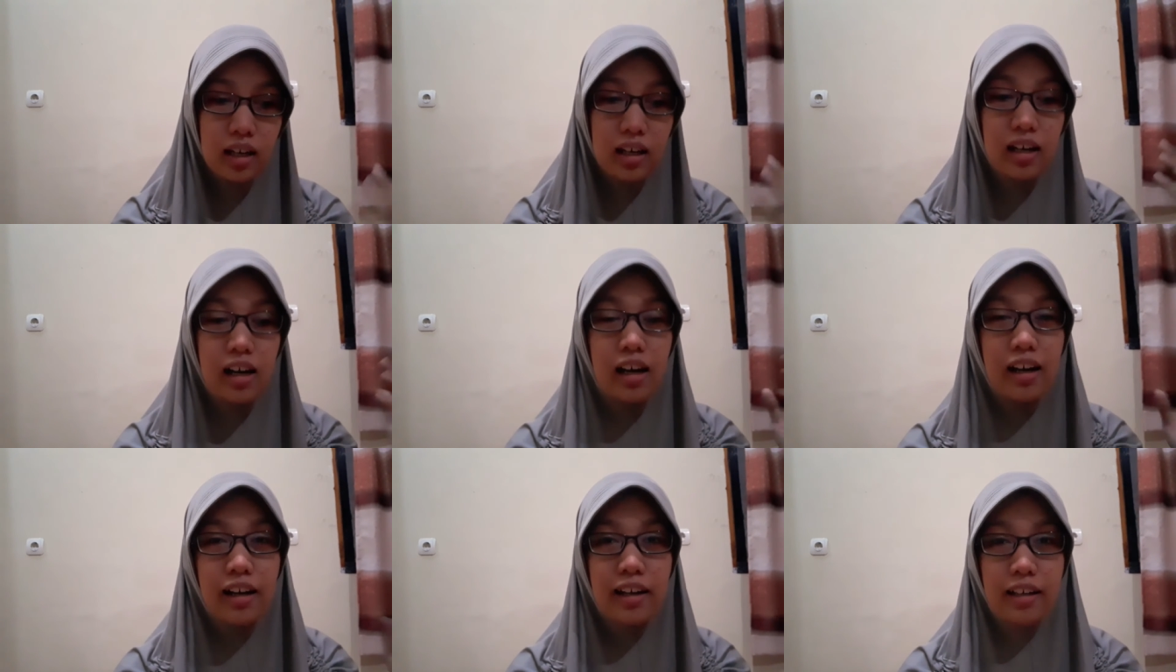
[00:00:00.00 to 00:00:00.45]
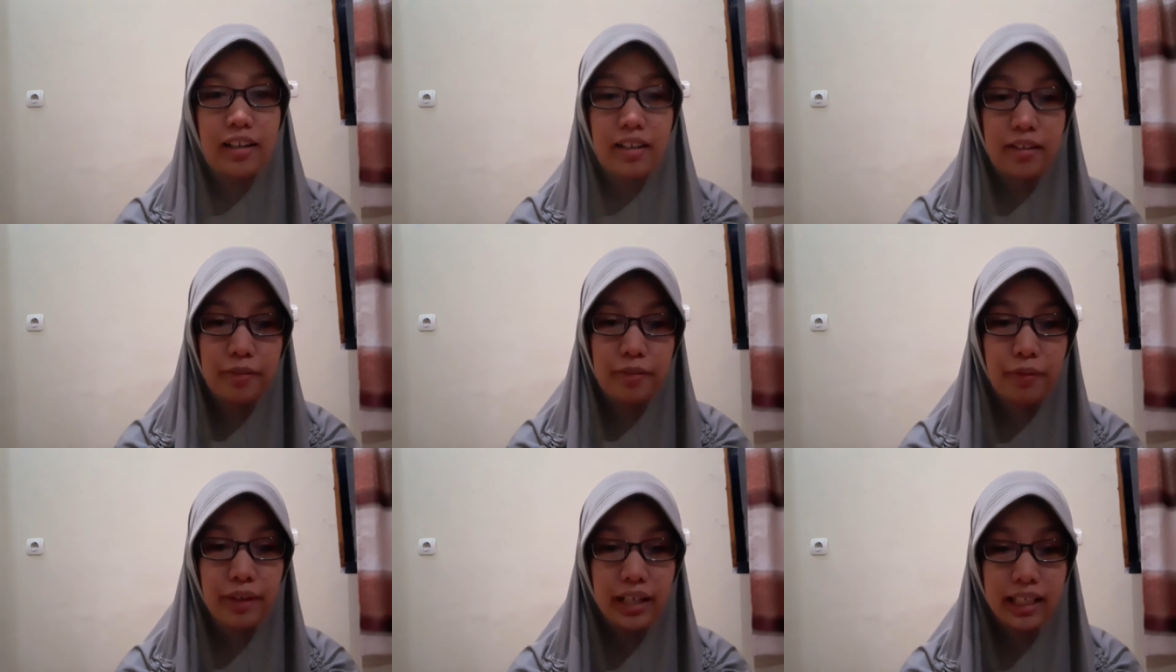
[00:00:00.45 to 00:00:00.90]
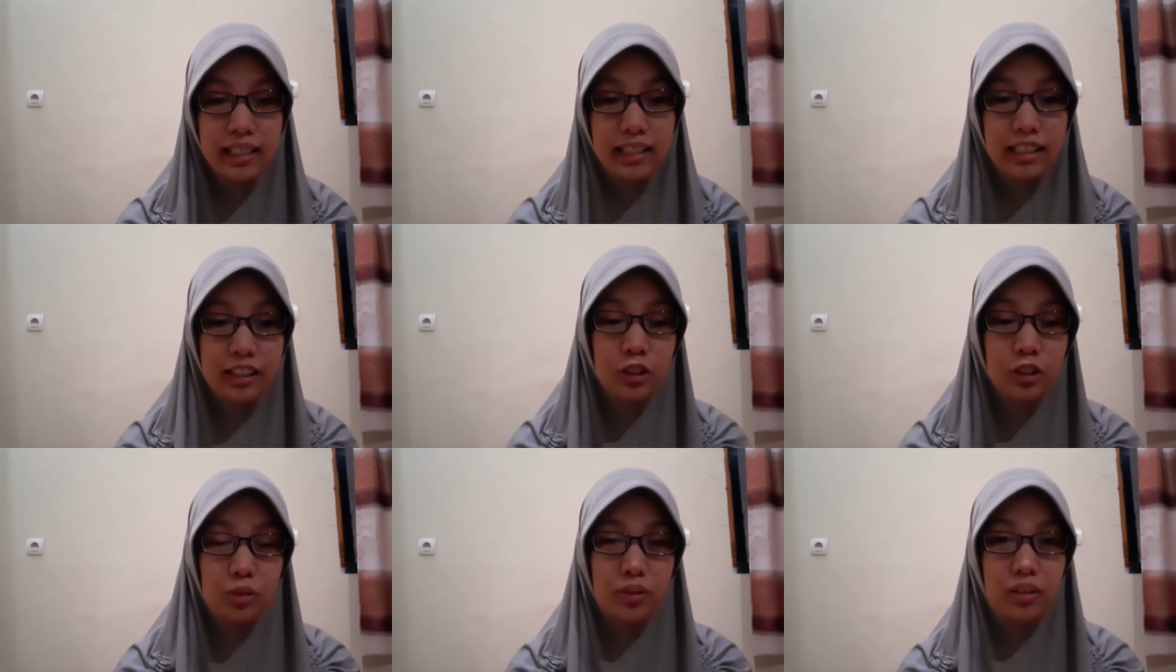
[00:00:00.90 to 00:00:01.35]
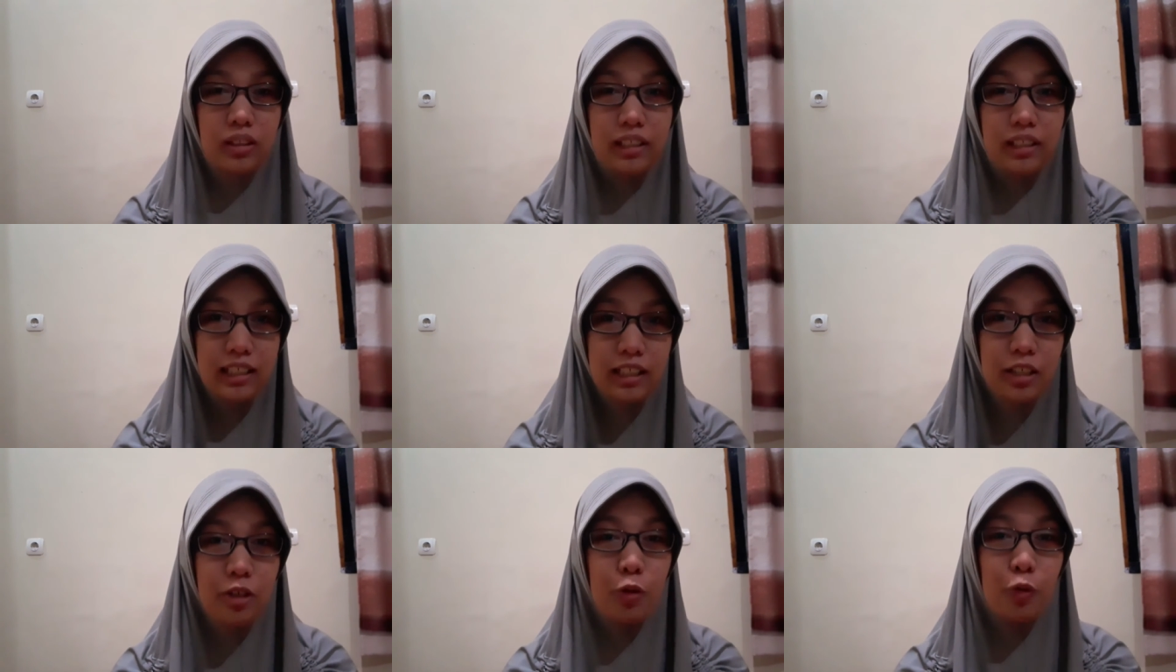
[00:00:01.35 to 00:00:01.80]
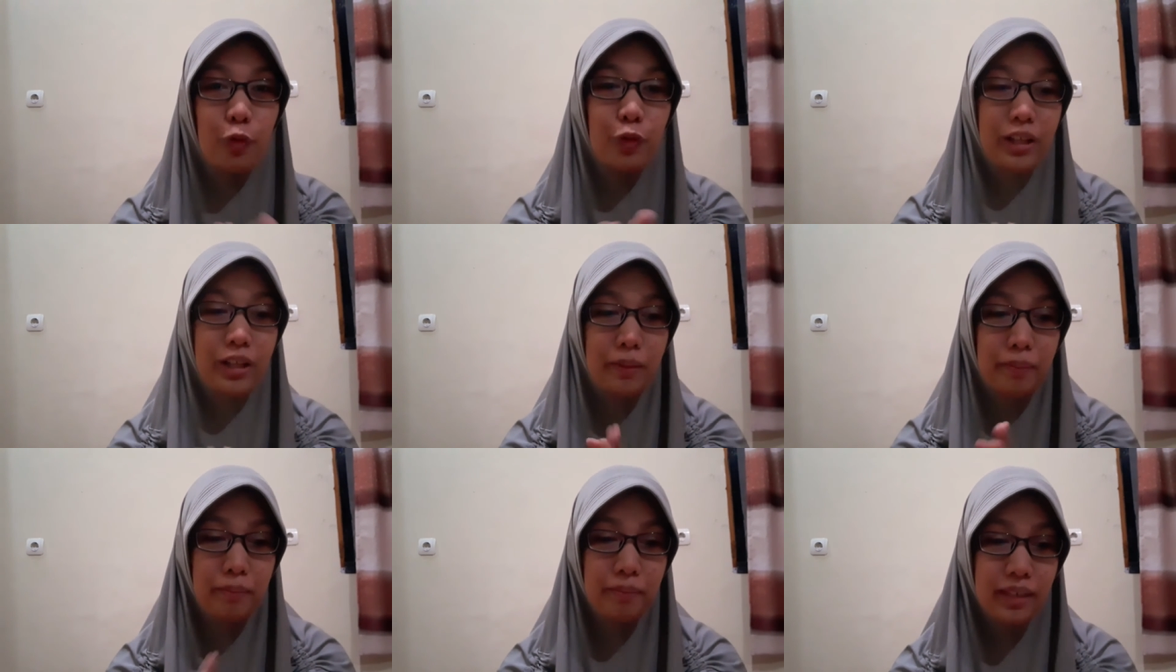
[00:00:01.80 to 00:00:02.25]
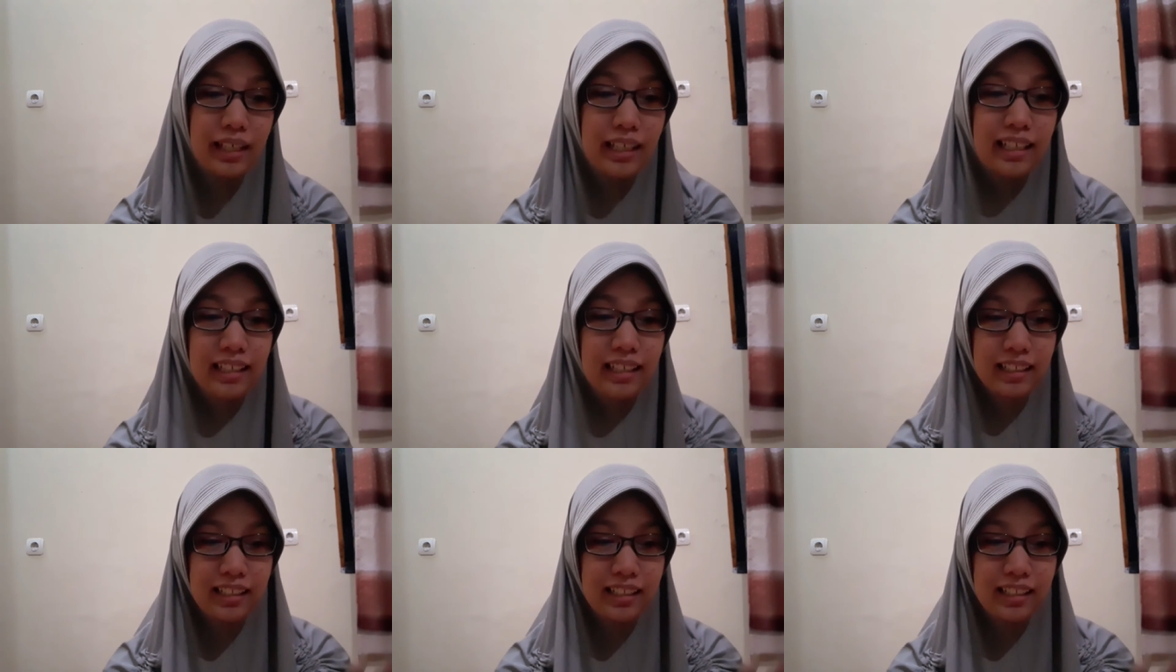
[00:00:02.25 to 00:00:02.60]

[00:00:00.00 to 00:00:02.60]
are ready to learn will be